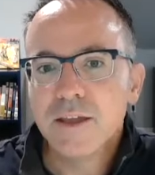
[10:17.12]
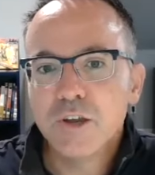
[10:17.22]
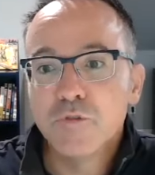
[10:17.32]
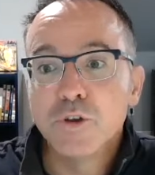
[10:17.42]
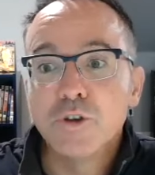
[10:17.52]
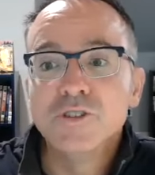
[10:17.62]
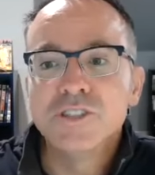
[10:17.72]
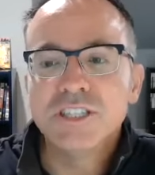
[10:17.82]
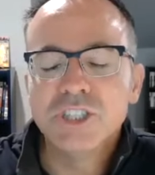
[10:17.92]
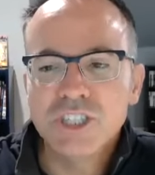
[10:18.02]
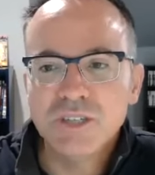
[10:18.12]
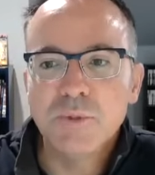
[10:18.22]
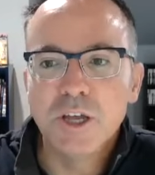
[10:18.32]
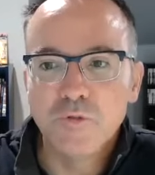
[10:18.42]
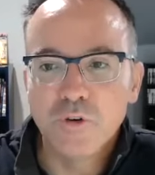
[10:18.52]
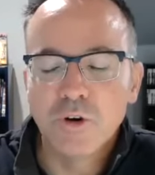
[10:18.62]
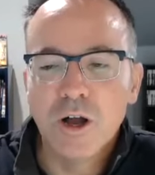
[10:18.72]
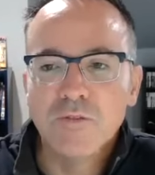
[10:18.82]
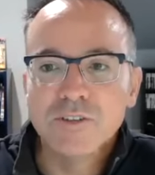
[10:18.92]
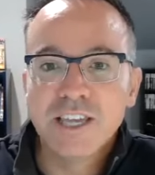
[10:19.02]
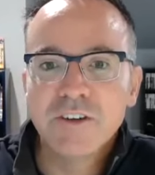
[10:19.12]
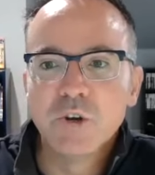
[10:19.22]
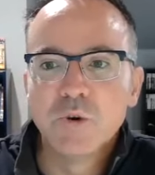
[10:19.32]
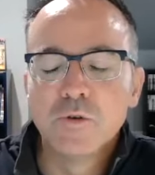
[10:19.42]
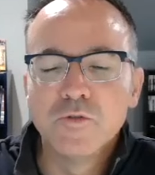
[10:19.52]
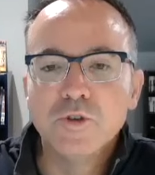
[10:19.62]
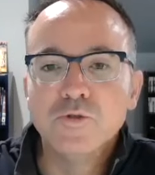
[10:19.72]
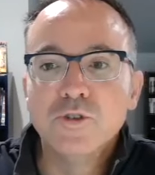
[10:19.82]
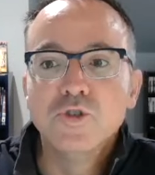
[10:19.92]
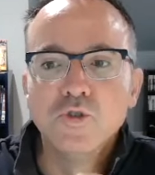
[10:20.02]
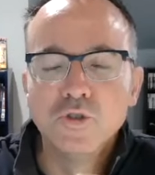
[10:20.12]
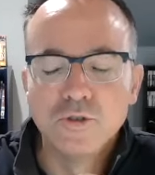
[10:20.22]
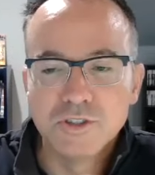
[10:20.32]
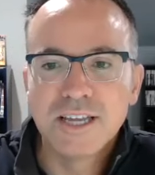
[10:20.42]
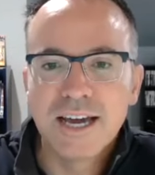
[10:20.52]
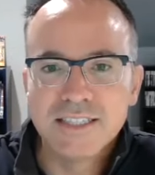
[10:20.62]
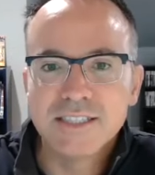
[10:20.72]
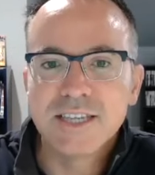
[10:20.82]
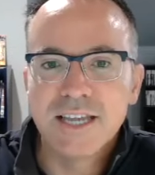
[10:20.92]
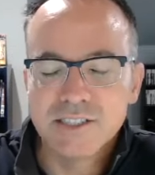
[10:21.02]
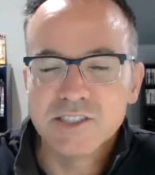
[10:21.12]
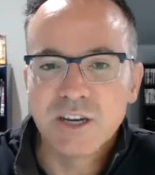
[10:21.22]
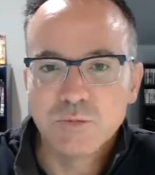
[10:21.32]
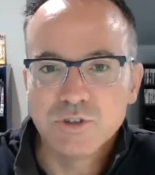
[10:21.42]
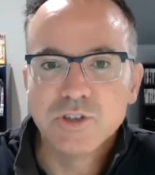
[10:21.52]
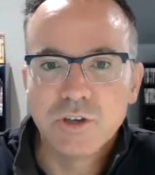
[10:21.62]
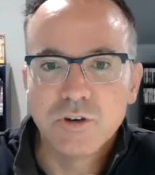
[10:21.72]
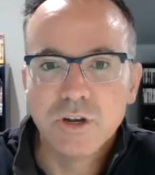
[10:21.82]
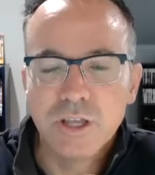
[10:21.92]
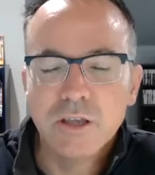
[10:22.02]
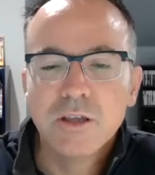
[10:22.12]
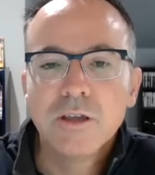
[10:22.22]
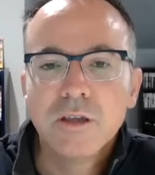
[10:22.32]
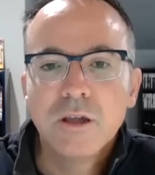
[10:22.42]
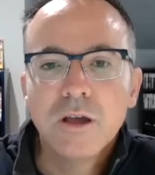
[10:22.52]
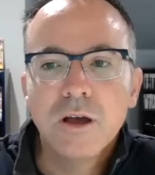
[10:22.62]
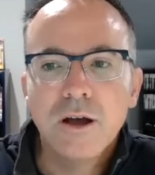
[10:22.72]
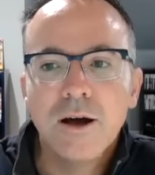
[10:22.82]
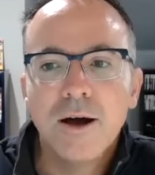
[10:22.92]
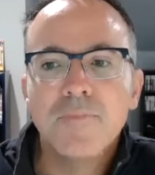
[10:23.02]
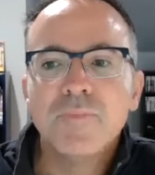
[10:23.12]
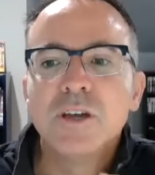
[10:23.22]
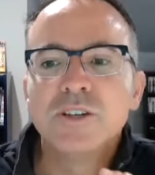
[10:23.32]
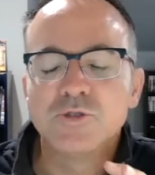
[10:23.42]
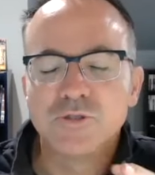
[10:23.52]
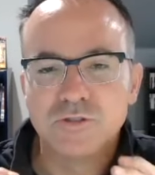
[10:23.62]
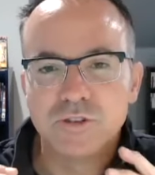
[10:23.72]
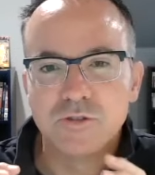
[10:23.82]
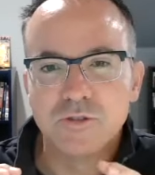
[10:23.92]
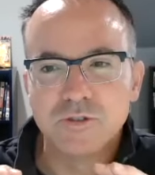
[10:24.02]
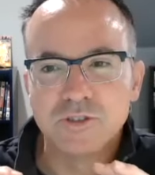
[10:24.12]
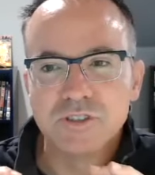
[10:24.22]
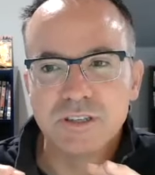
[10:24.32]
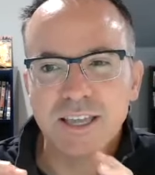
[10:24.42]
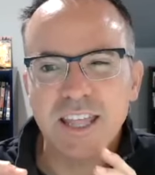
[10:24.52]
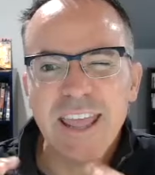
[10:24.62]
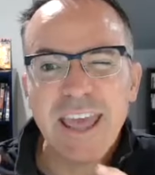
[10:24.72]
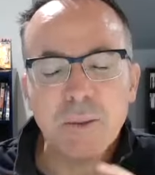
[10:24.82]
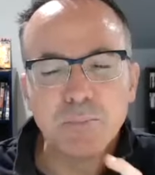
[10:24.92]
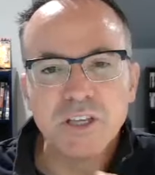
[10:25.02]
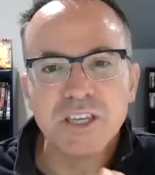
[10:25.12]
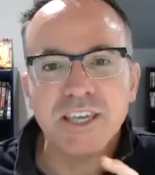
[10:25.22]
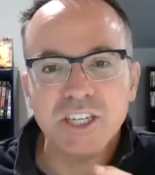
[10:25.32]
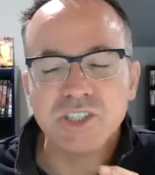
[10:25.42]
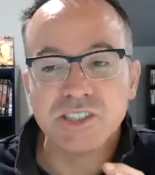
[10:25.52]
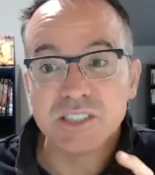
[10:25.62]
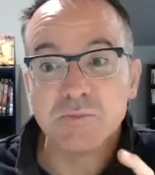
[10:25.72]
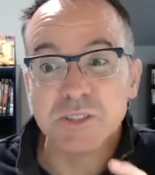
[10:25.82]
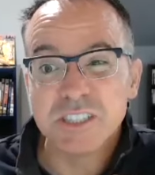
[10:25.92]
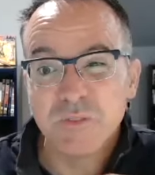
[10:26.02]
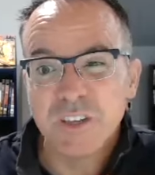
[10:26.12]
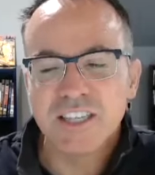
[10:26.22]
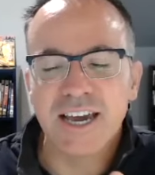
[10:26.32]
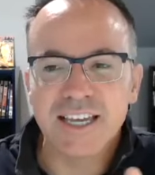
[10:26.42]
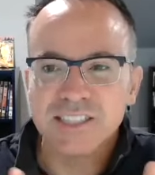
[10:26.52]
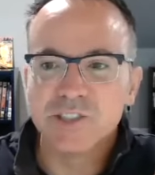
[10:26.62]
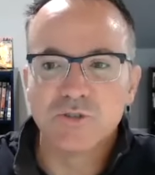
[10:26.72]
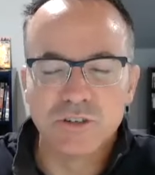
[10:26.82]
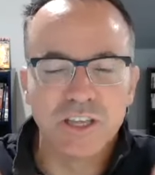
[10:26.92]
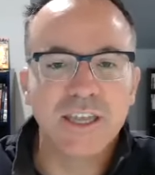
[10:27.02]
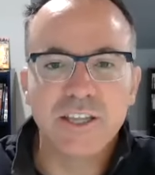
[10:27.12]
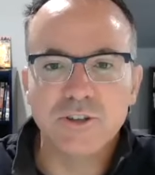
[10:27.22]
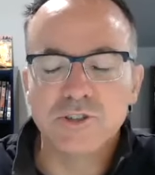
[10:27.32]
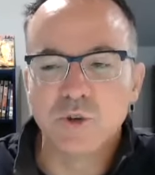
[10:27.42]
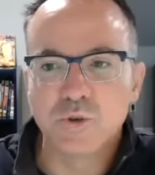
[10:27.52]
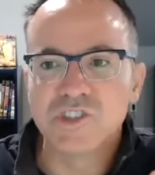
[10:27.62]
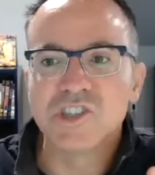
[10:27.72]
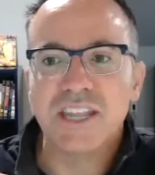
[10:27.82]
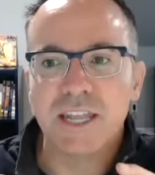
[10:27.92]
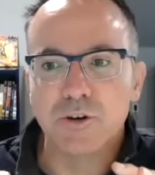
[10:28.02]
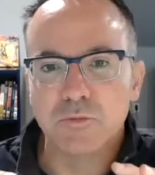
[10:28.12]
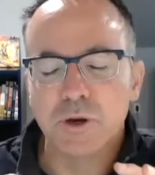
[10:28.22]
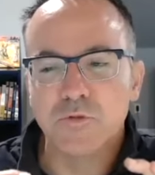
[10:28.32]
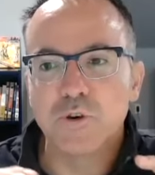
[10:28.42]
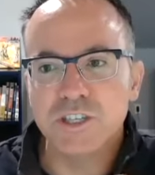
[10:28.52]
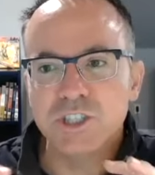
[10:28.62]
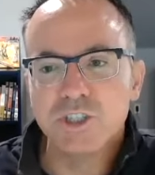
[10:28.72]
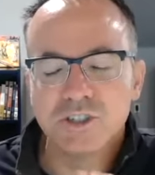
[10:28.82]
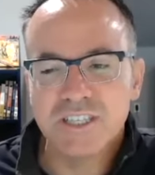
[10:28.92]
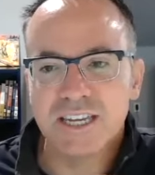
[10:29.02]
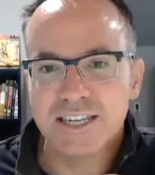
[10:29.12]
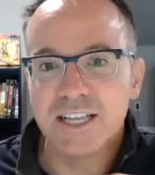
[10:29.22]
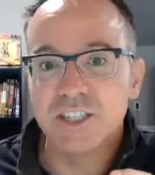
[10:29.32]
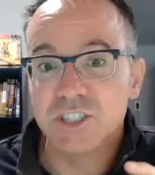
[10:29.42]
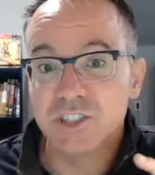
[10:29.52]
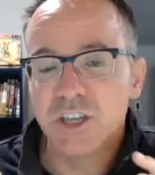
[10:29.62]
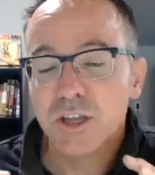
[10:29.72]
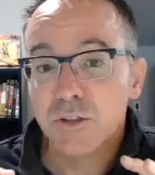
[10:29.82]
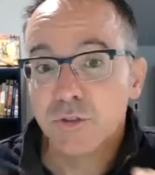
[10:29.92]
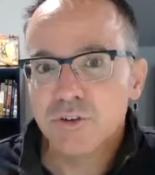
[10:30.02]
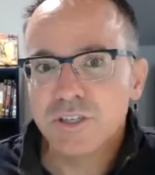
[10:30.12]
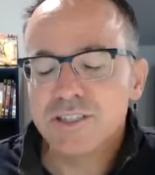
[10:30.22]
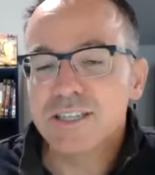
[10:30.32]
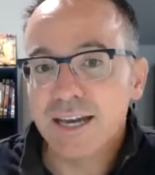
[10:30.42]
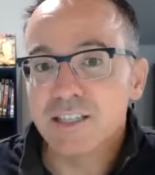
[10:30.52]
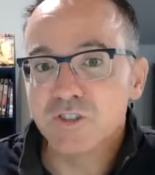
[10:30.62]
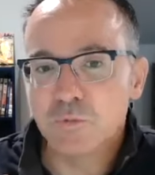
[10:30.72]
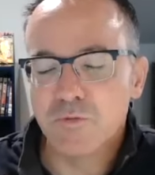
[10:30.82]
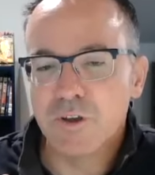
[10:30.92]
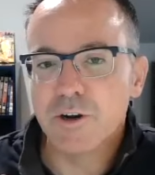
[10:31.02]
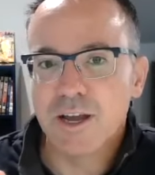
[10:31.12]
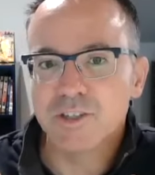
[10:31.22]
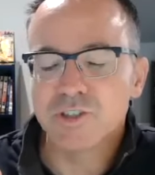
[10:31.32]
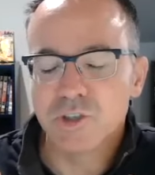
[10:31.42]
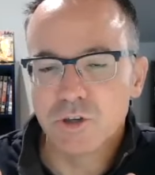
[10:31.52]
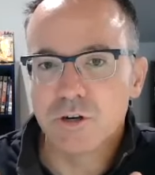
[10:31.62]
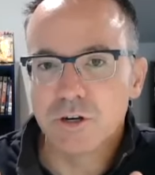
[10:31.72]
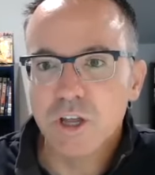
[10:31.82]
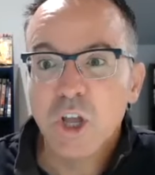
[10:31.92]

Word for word: If you're using Gmail for your office, have you reviewed Google's guidance on cybersecurity? Um, so there, there, there's kind of application specific guidance, or again, use the word standard, but for each of your technologies, there is guidance from the vendor how to secure it.